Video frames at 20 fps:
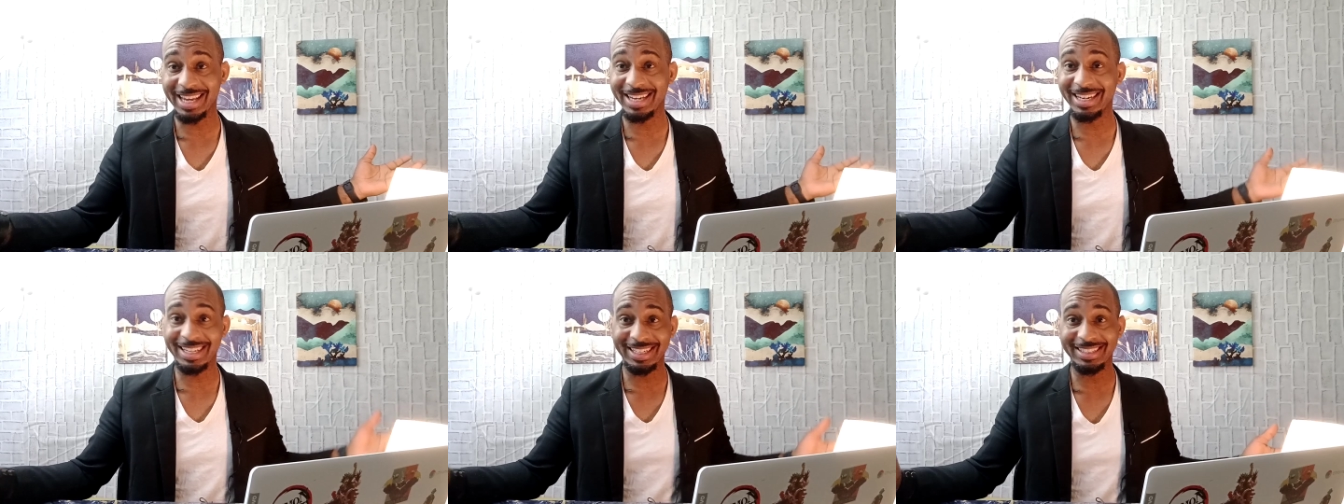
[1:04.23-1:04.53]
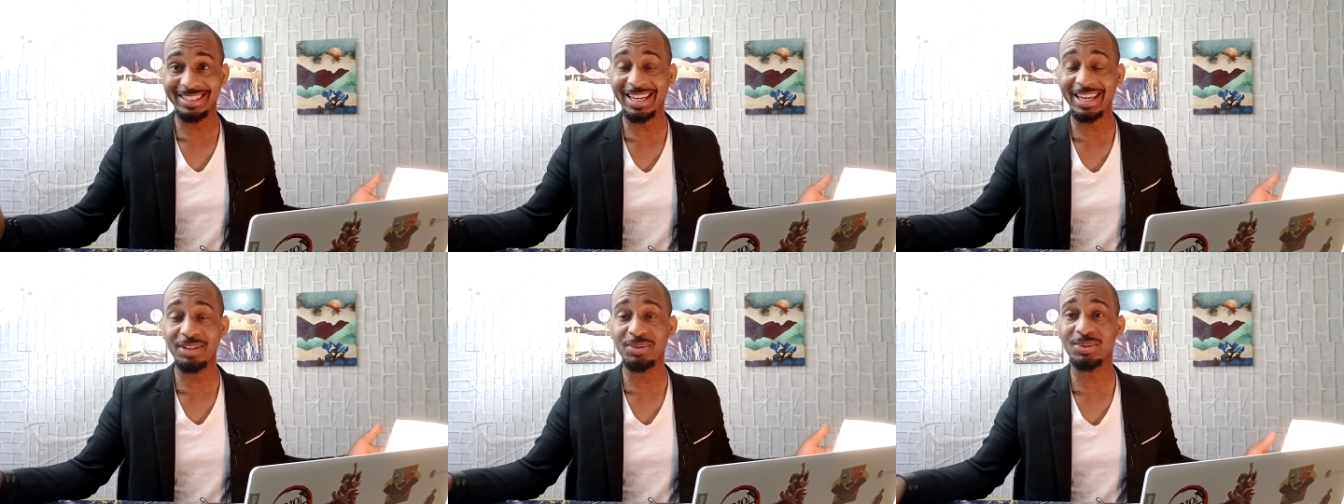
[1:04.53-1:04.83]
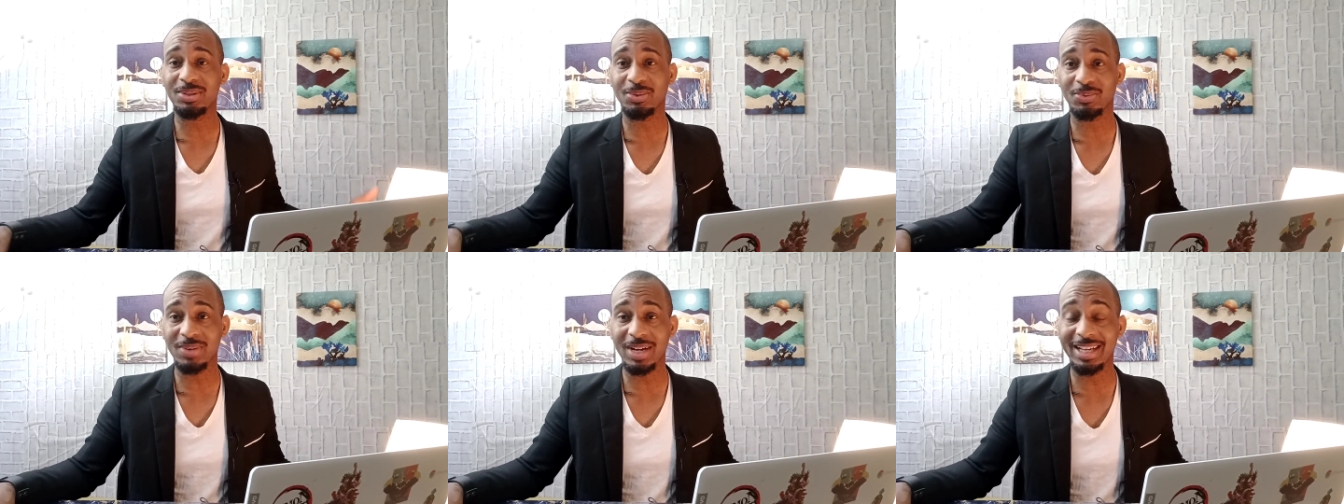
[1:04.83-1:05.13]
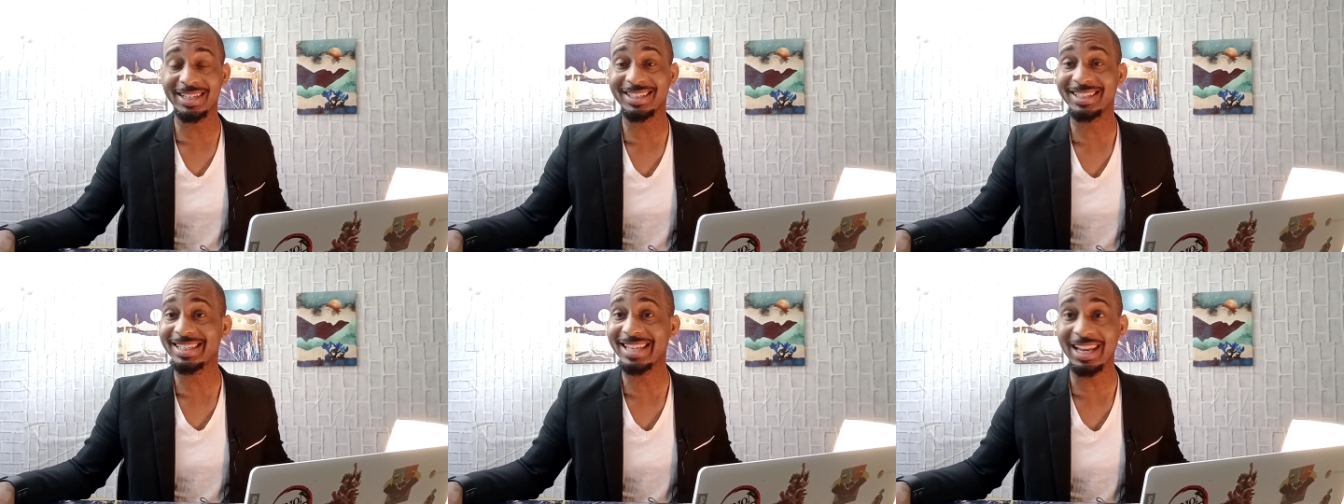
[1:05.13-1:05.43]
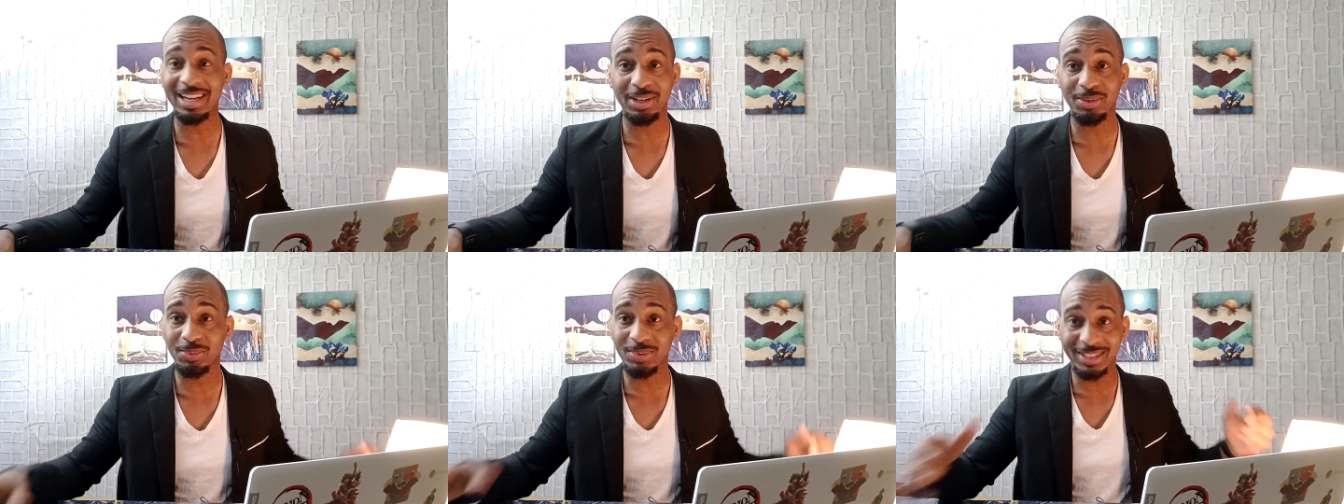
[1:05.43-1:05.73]
It continues to run.
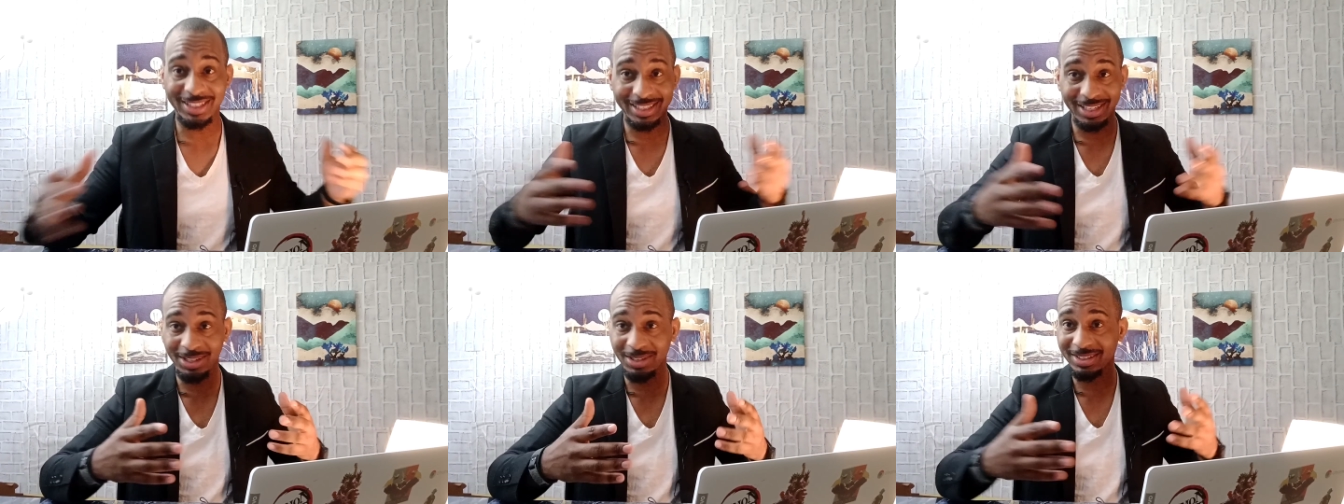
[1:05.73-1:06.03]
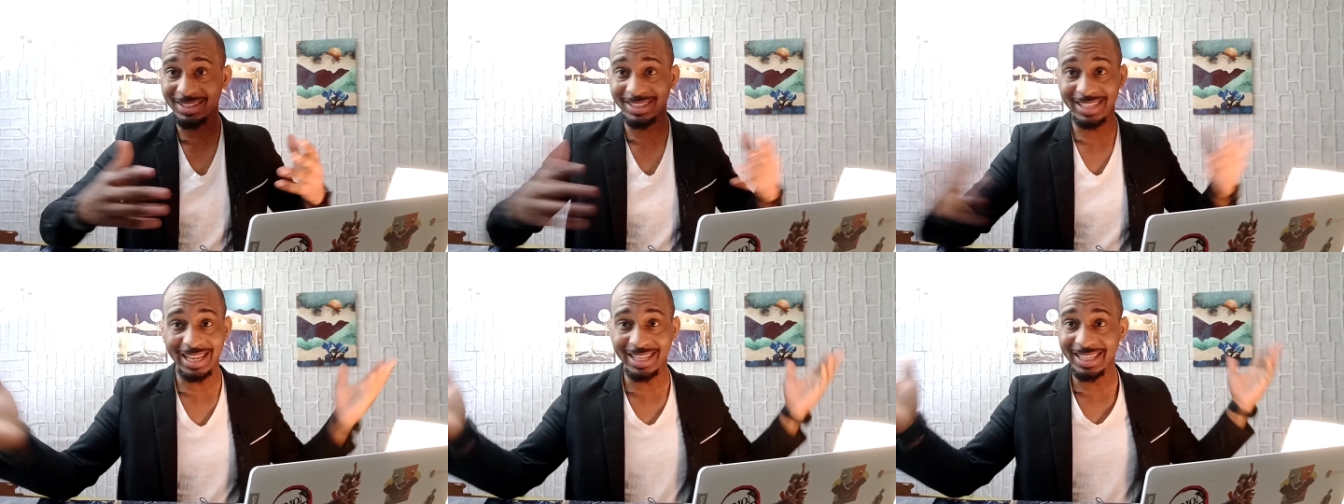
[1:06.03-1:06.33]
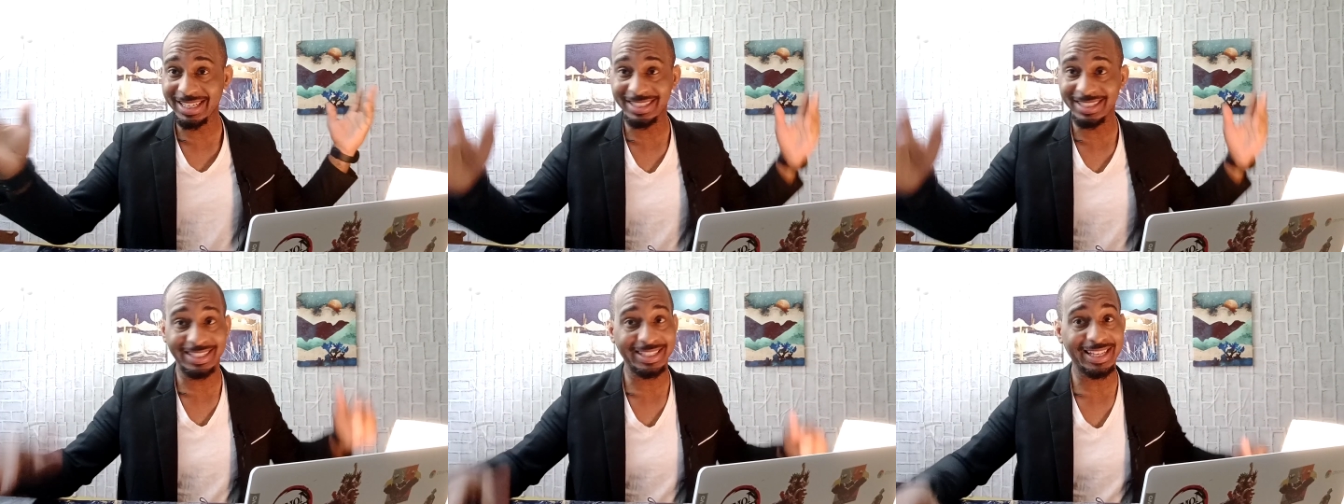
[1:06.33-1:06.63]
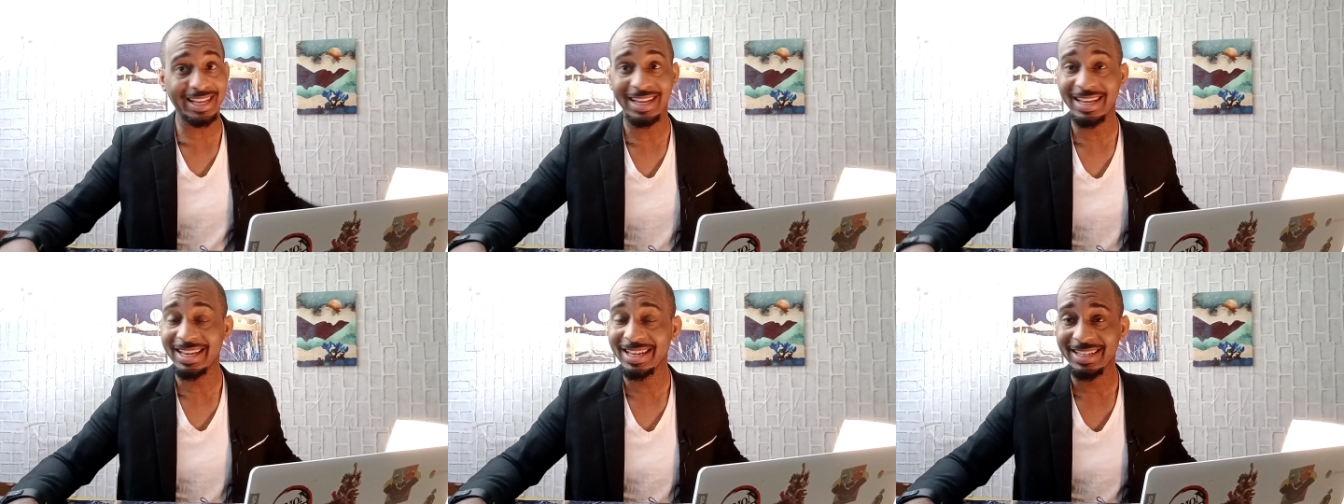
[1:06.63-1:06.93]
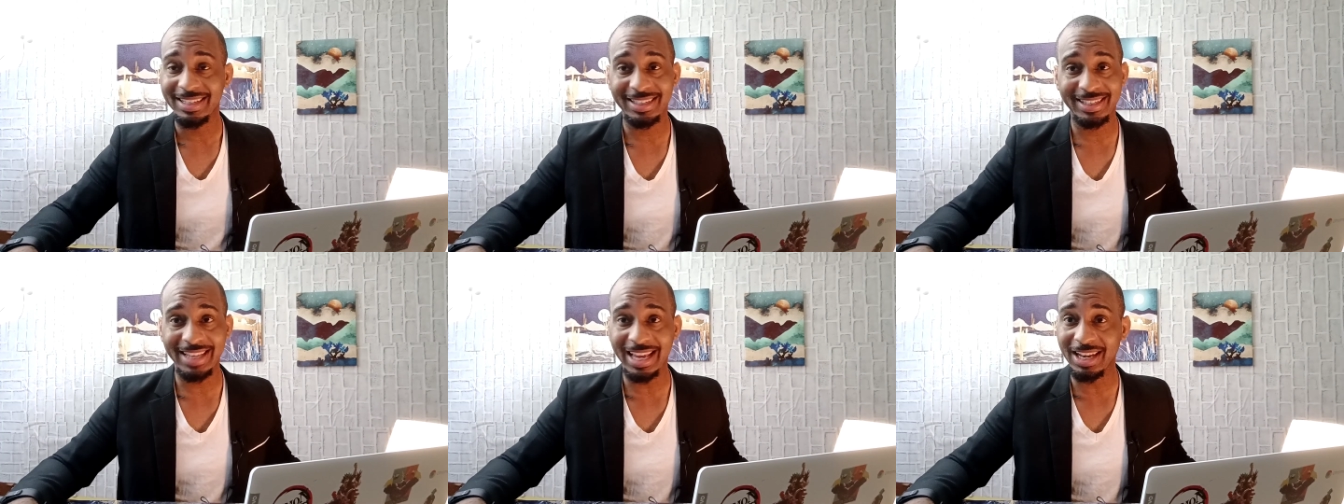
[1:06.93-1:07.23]
Stellar was still selling, St-
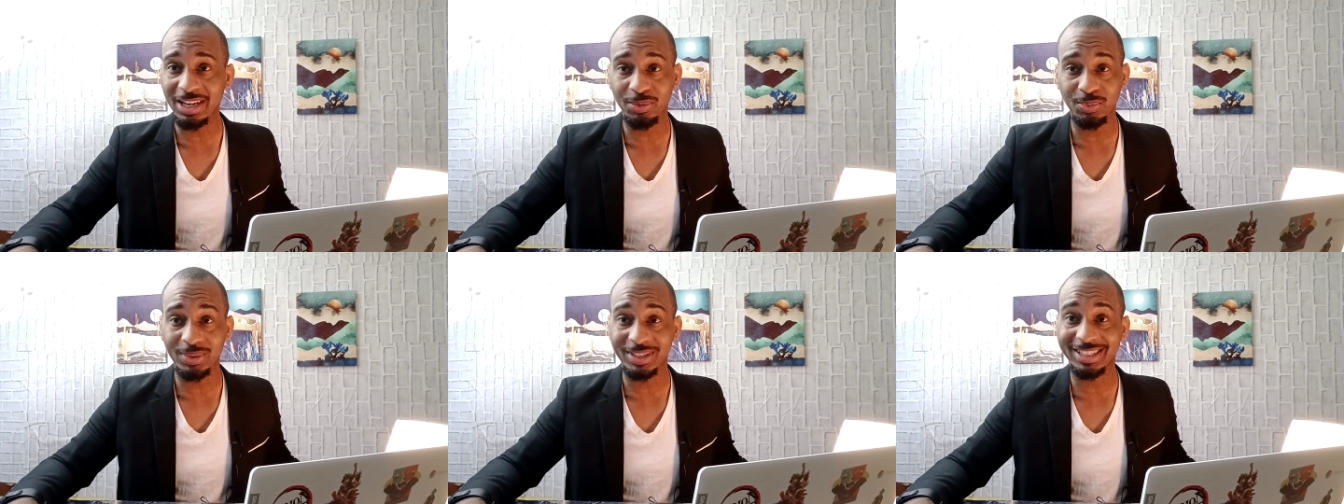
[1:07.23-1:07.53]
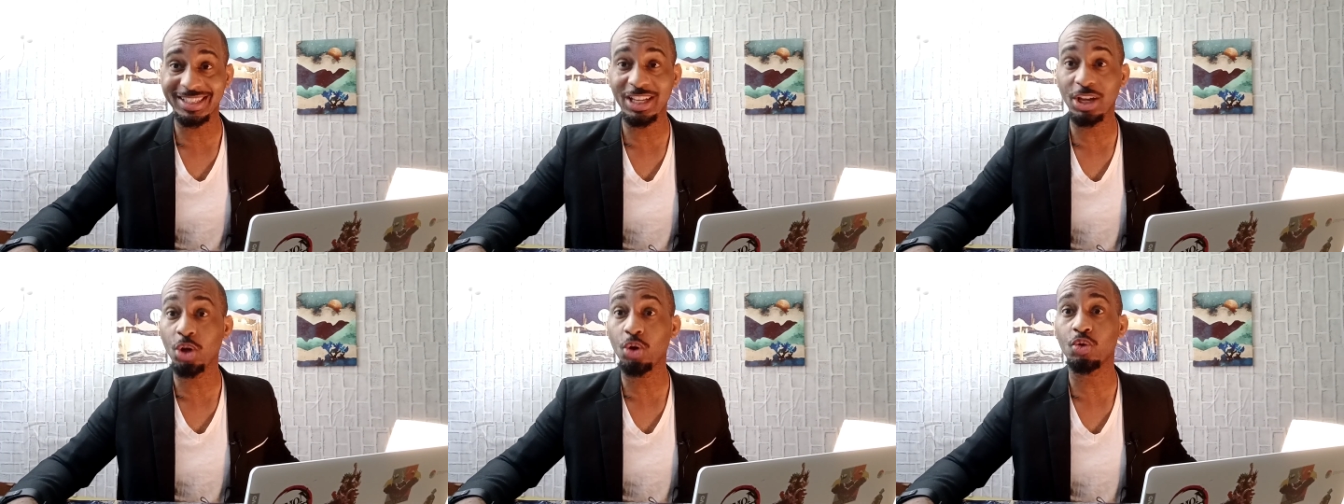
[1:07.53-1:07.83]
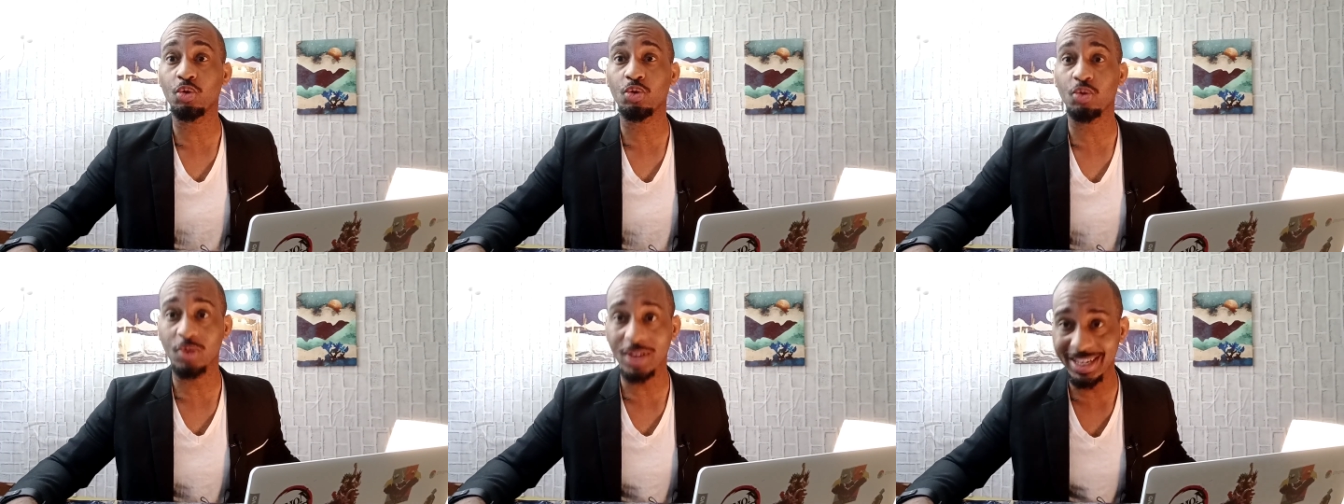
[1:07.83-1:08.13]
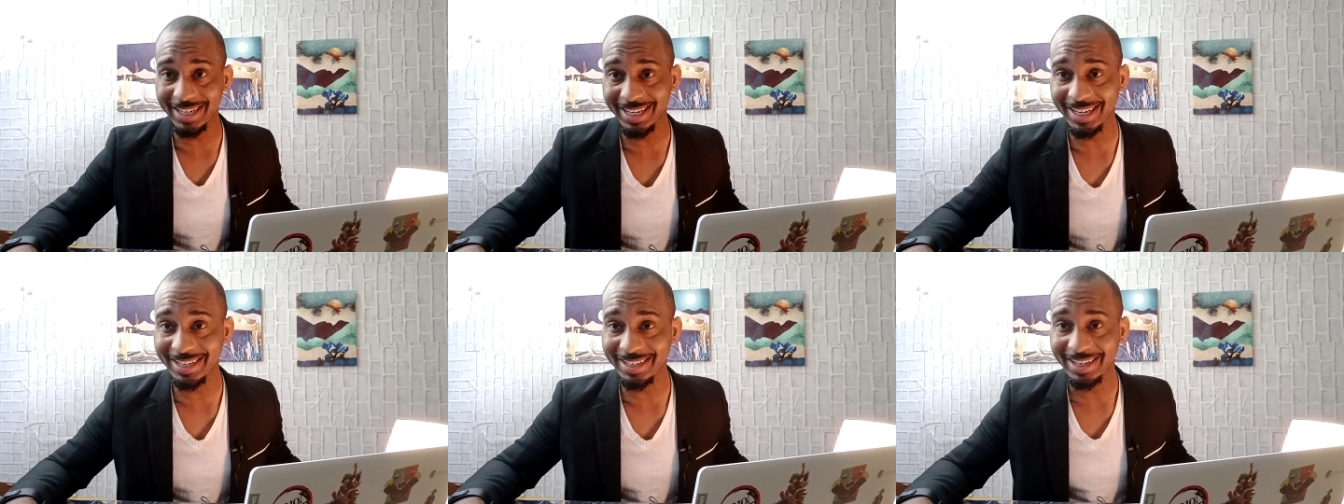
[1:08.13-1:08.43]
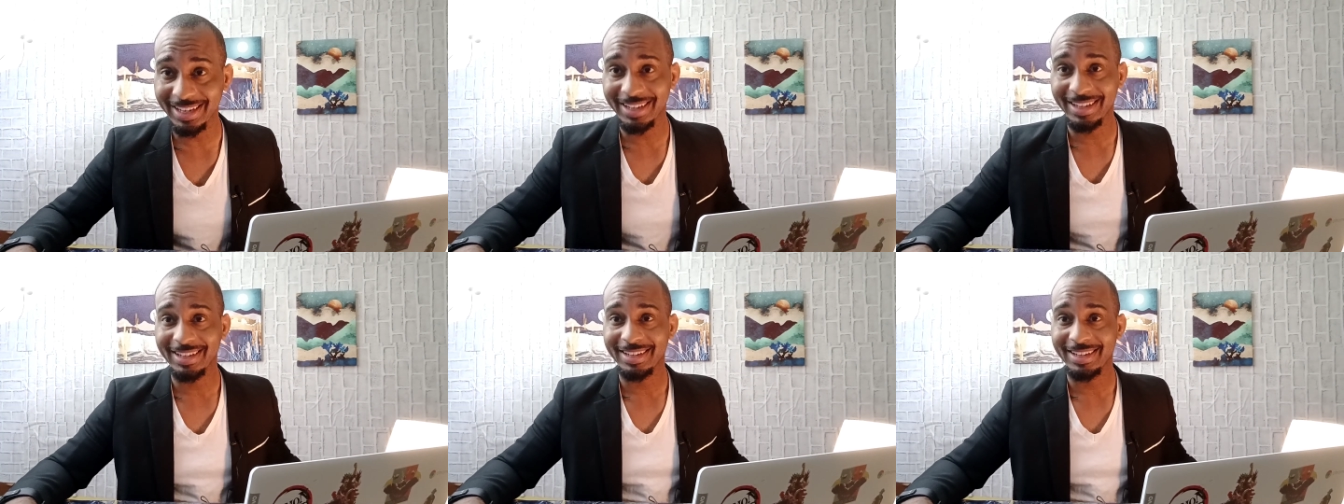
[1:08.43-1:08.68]
Stellar was still running.